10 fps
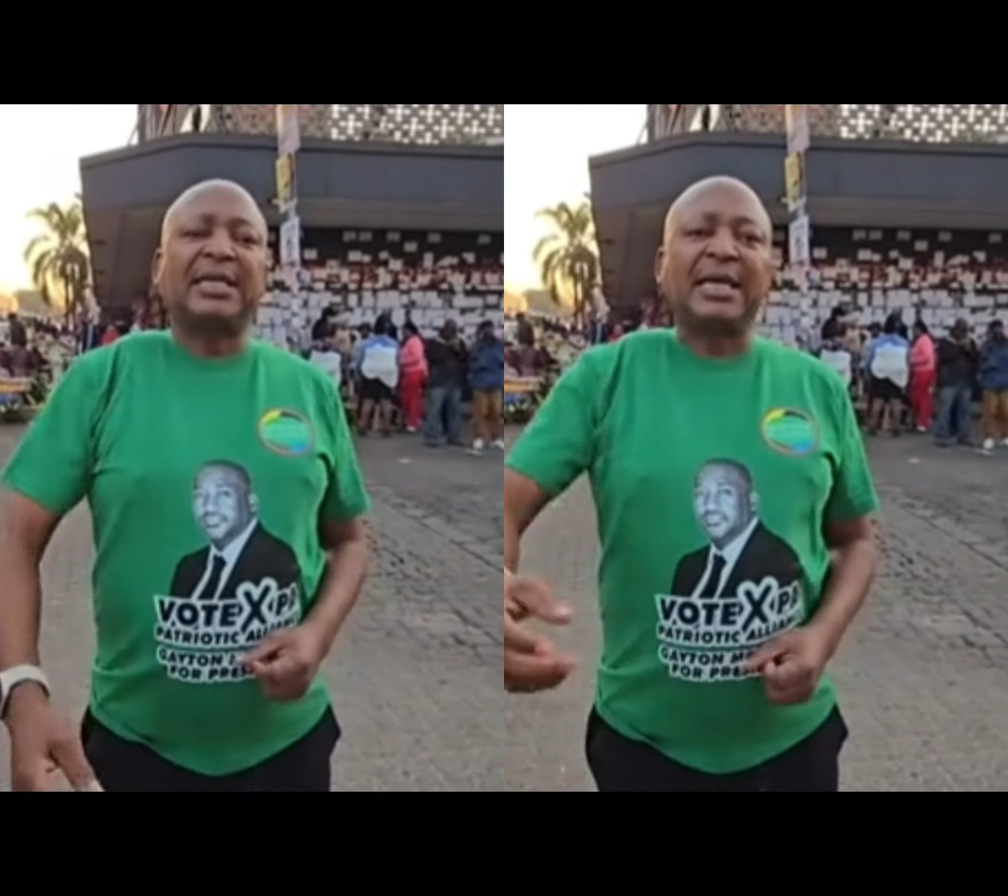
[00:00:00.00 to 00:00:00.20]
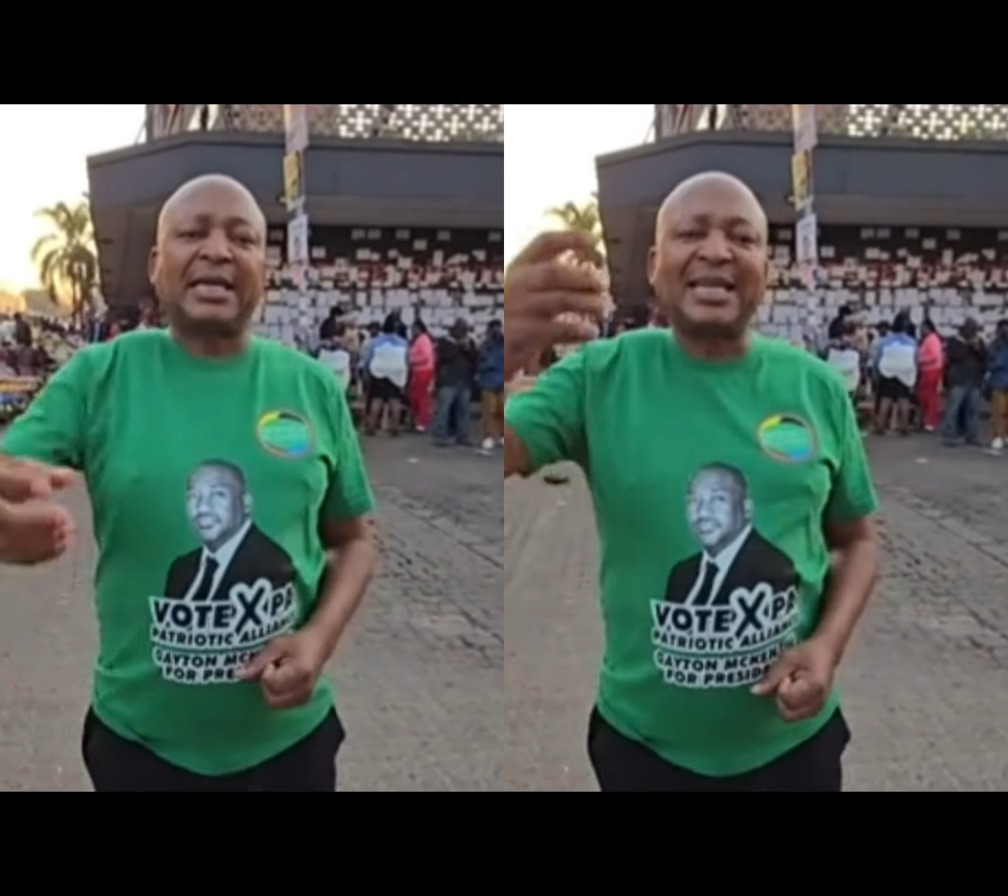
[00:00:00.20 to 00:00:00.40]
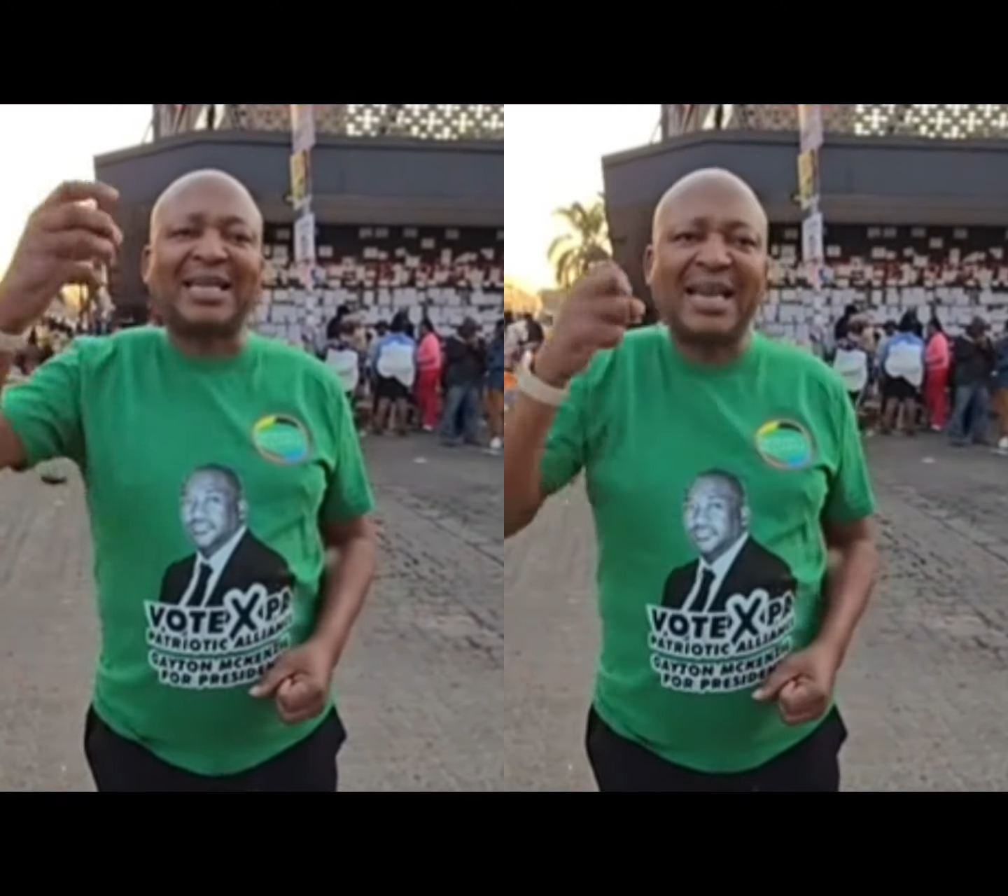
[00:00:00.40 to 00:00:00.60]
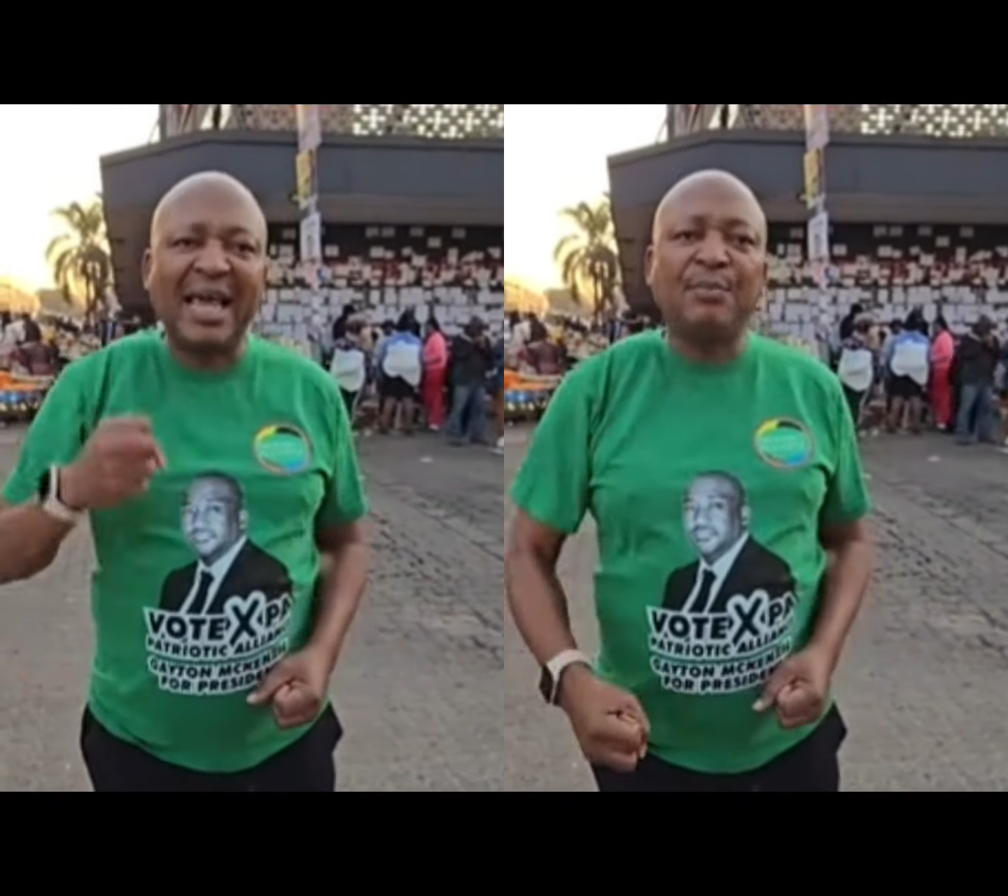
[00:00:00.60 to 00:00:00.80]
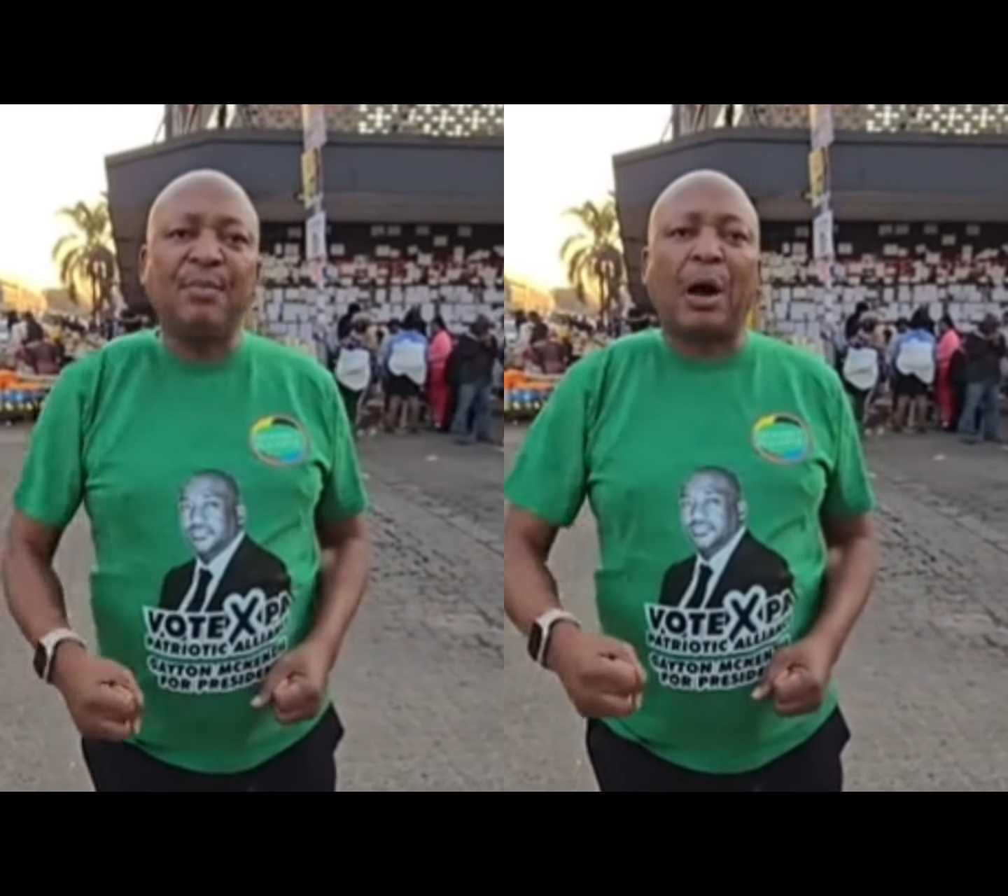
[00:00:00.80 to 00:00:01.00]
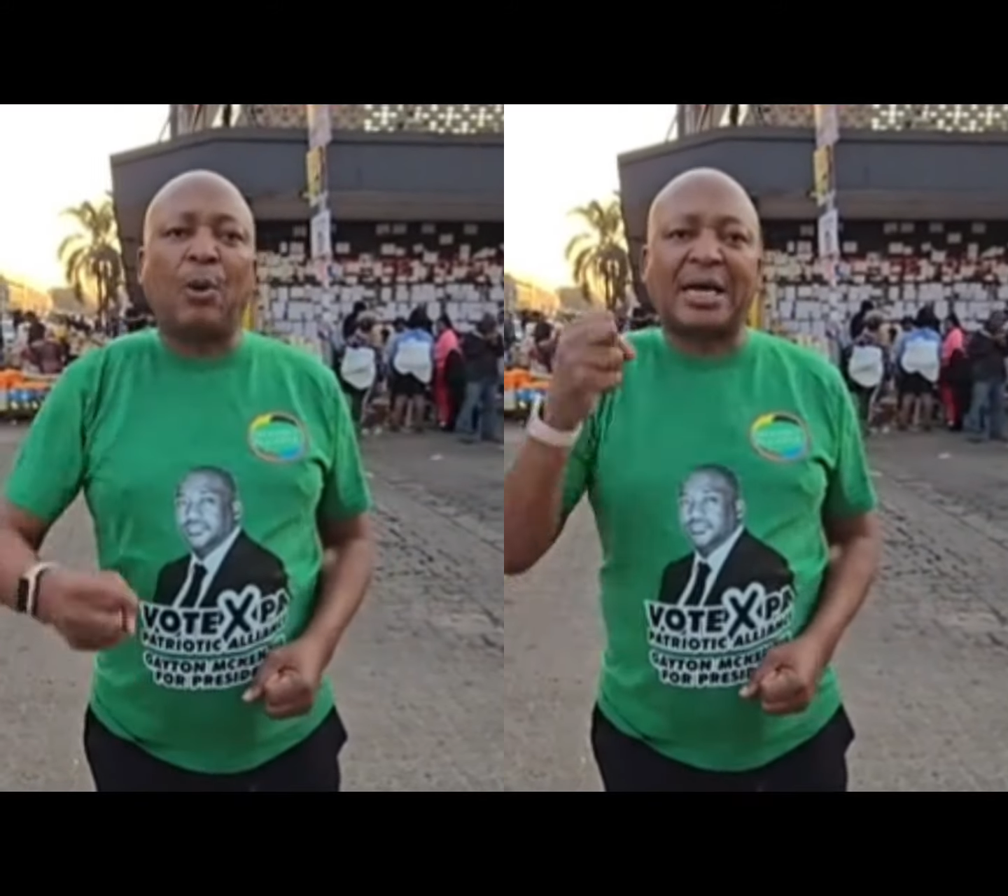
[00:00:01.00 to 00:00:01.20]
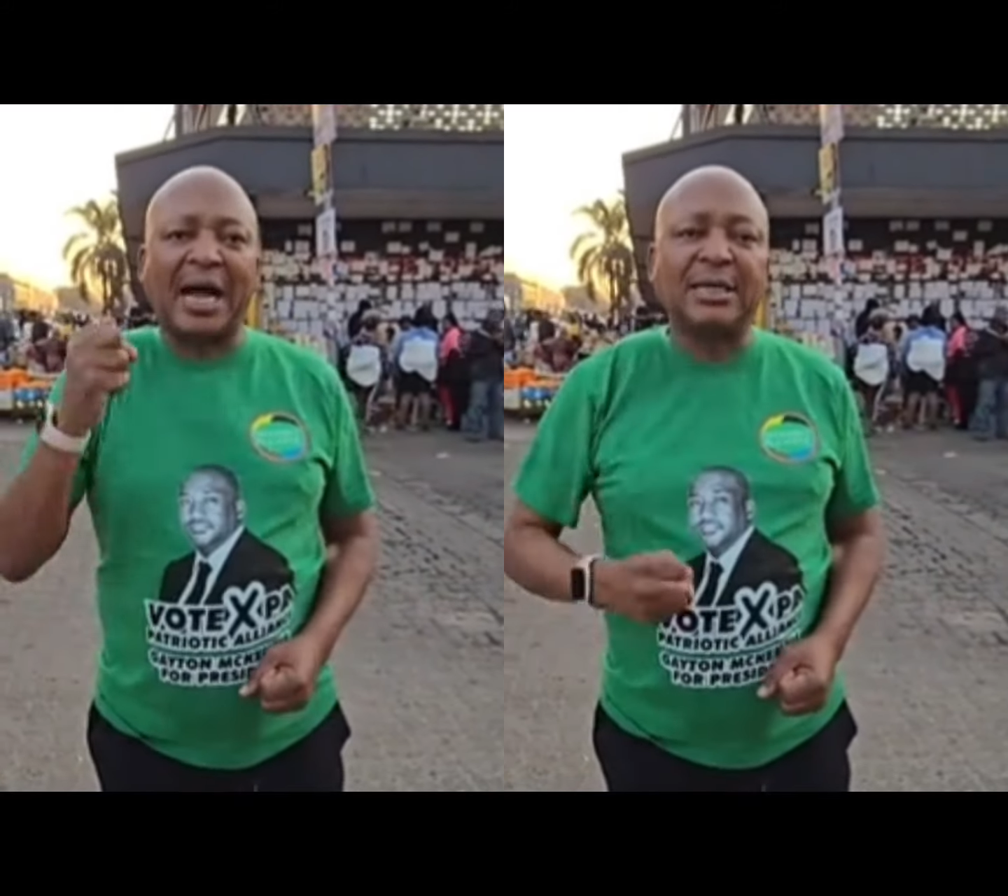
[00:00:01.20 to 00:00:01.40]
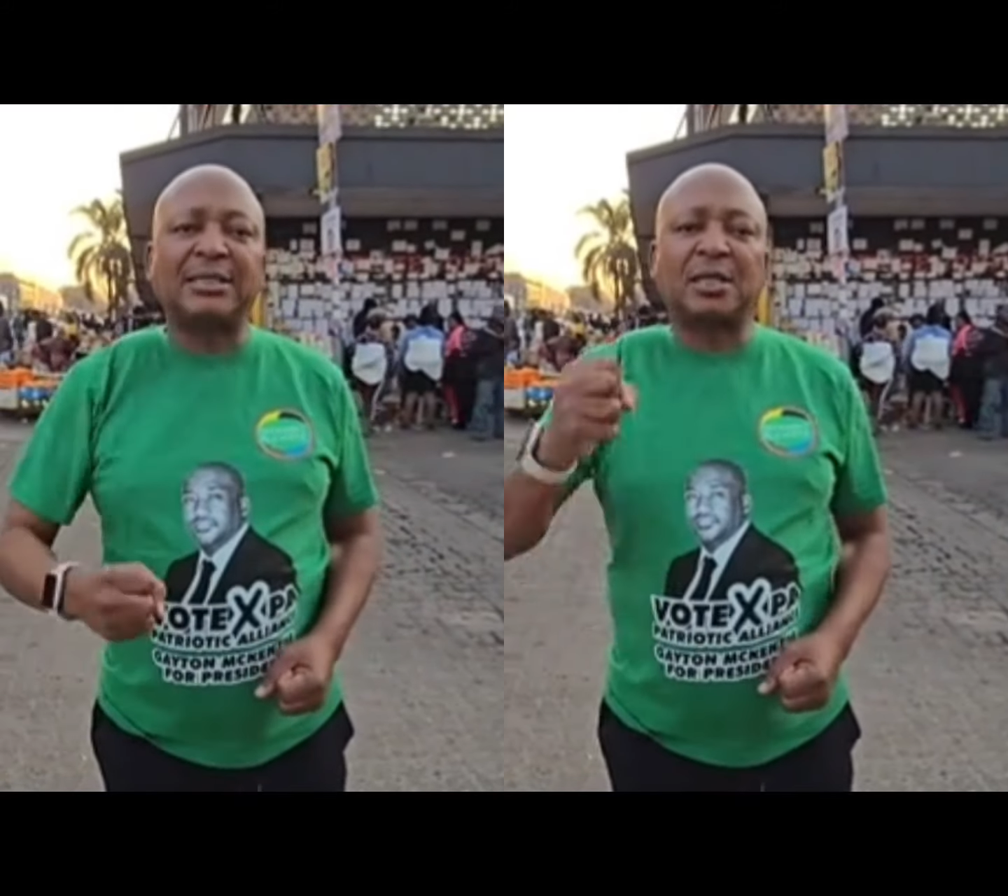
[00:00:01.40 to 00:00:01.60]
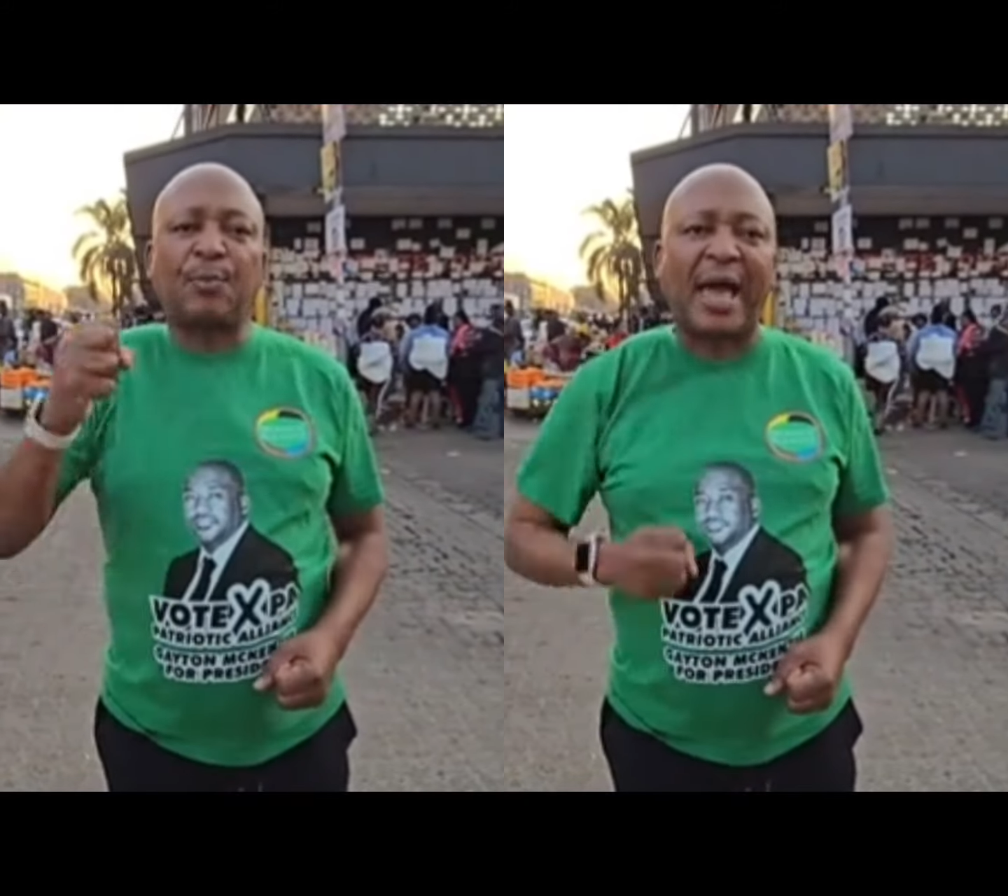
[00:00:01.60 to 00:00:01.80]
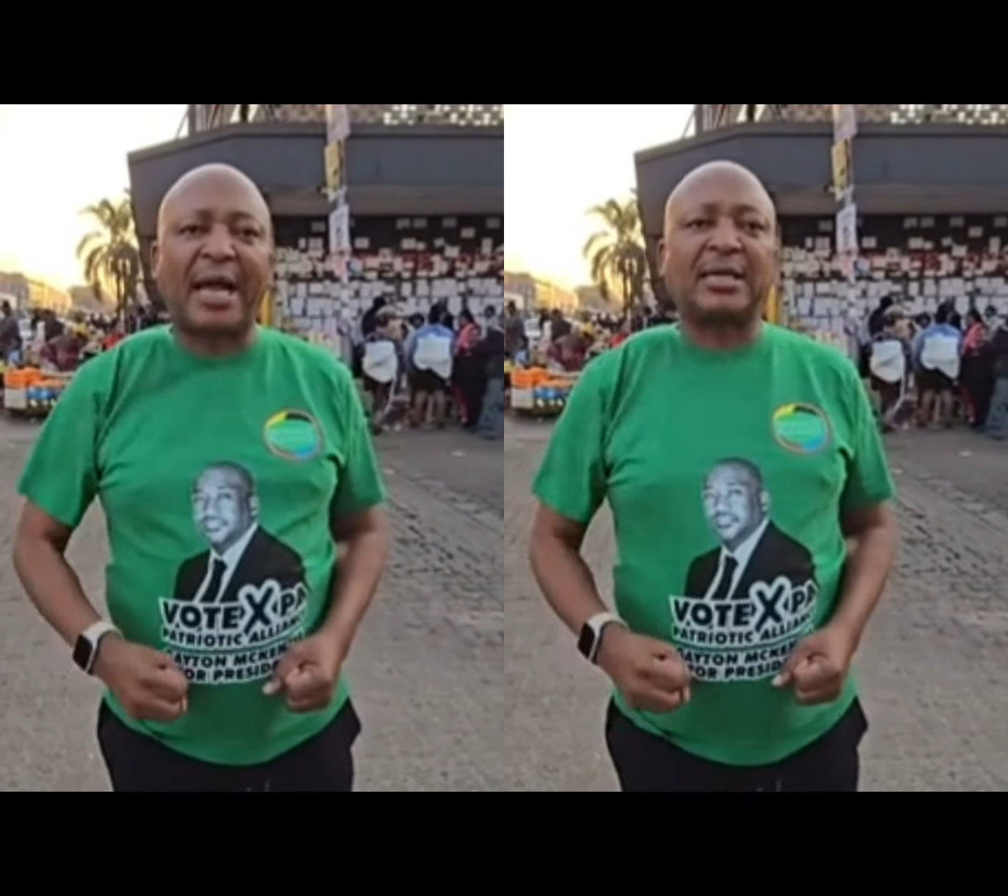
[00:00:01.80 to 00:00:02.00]
reclaim our country
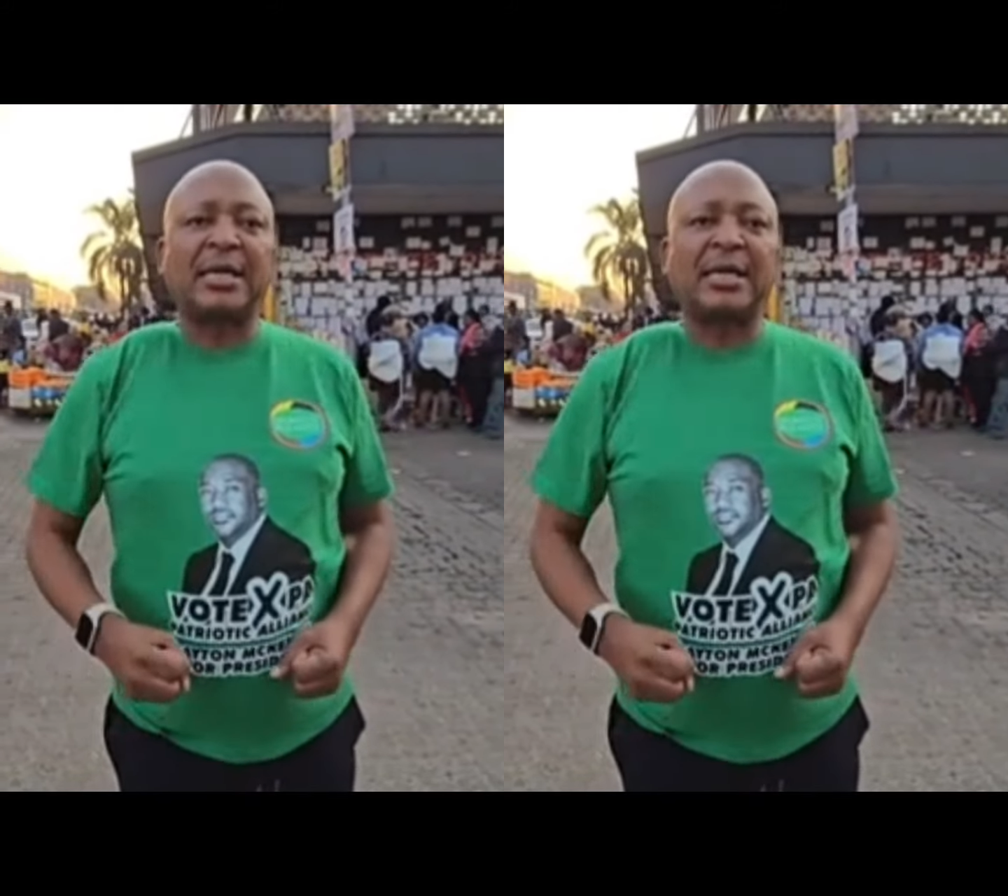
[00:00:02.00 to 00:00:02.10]
back,